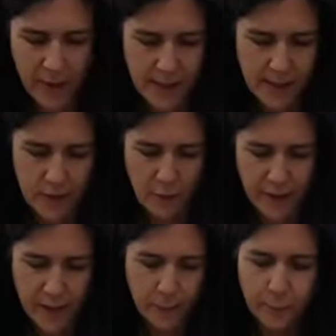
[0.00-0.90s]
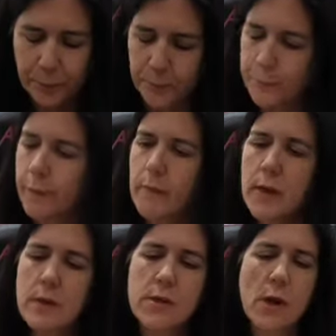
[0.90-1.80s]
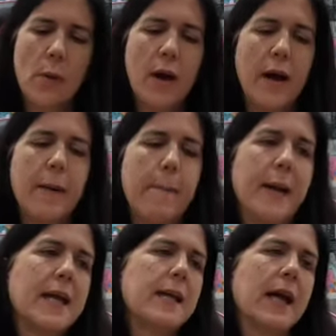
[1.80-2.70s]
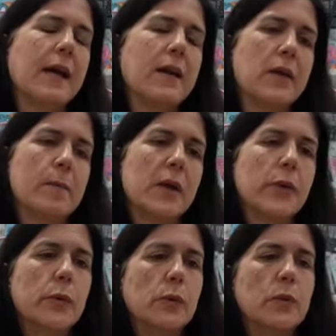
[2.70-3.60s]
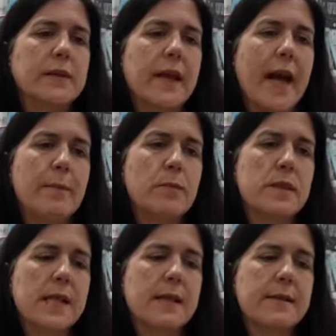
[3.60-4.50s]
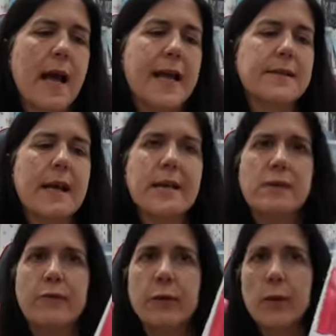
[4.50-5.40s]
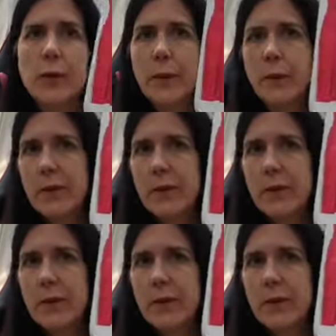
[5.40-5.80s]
meters of it. So I am making the McCalls M6884,